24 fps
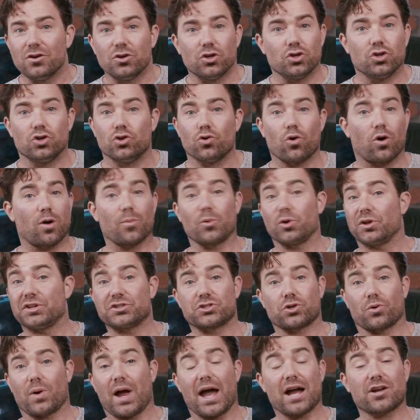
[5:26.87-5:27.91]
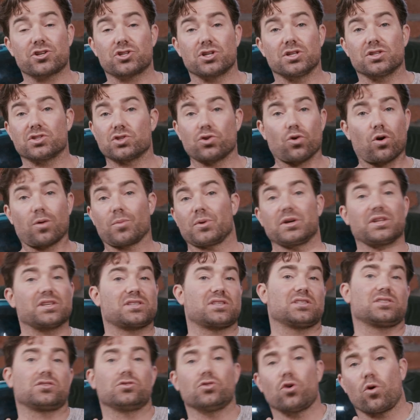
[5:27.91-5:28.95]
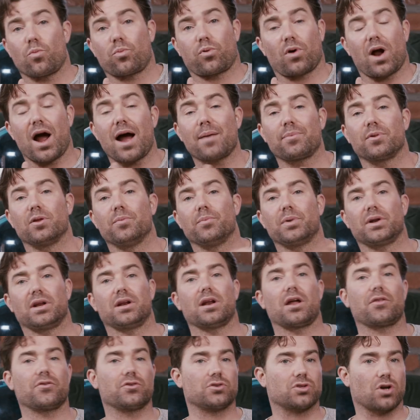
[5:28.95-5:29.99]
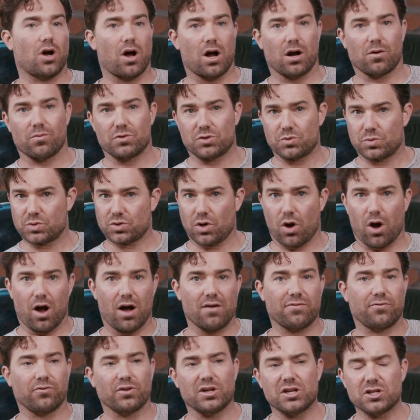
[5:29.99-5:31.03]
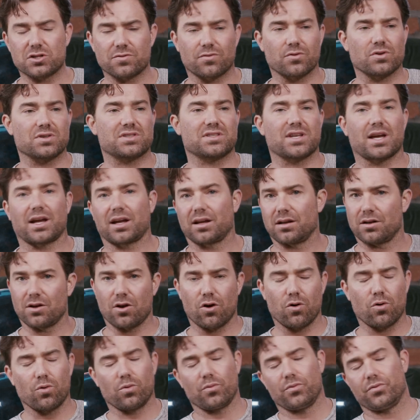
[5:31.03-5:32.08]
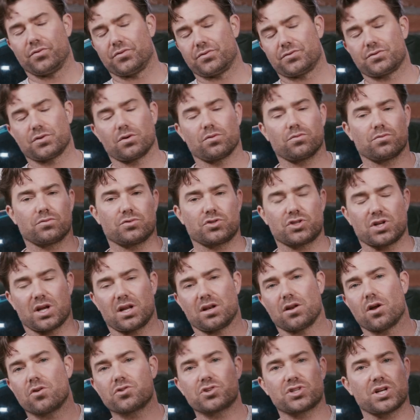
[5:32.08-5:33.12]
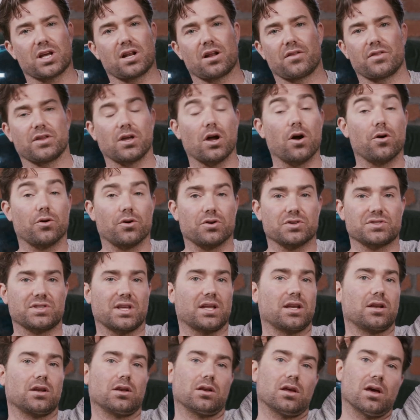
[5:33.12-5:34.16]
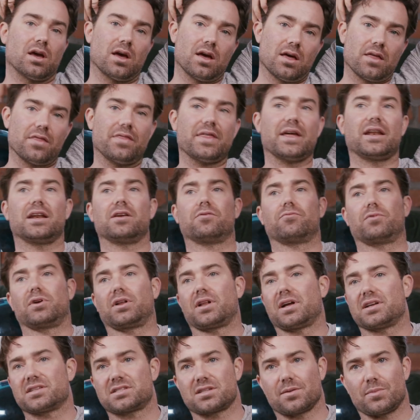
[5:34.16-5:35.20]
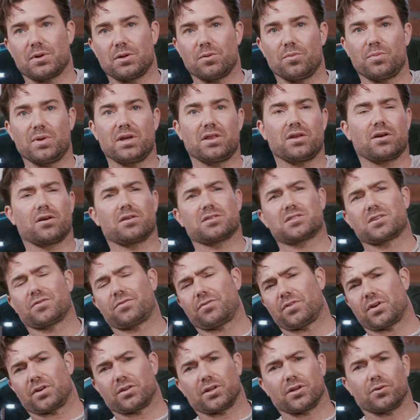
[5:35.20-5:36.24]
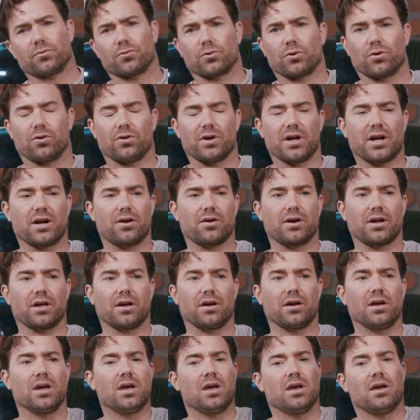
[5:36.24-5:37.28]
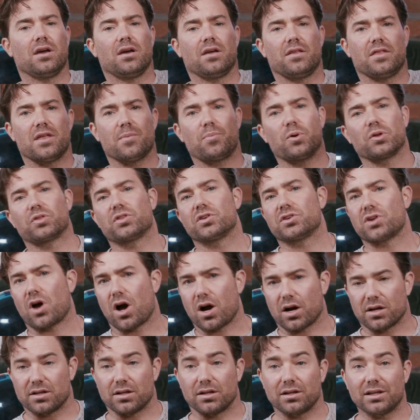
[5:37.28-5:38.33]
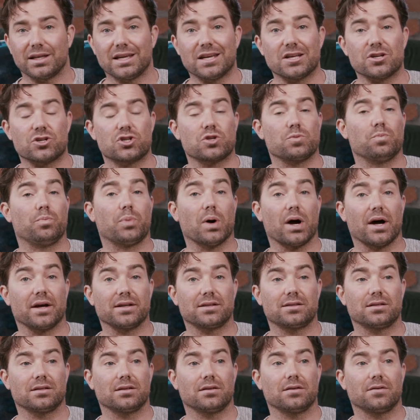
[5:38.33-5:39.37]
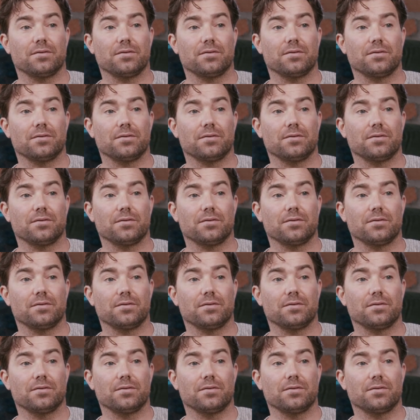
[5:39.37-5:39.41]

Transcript: Normal interactions, normally this is no problem, but another dog, which was off leash for a second, no shade on the owners. They didn't realize somebody would be there. It's a fairly rural area. They put the dog on the leash, but